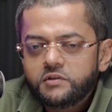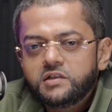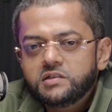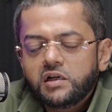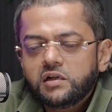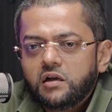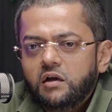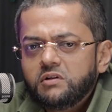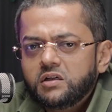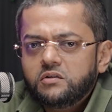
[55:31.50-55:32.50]
minutes. He's like,
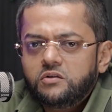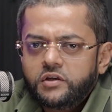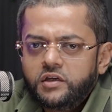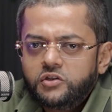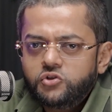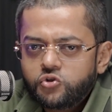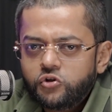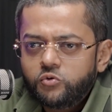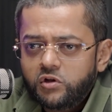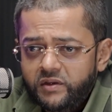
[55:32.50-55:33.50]
I'm like, okay, are you
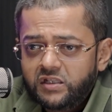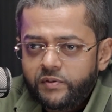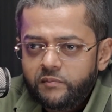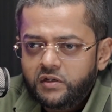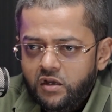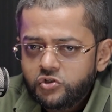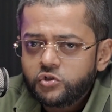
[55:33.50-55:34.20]
sure you want to make the payment now?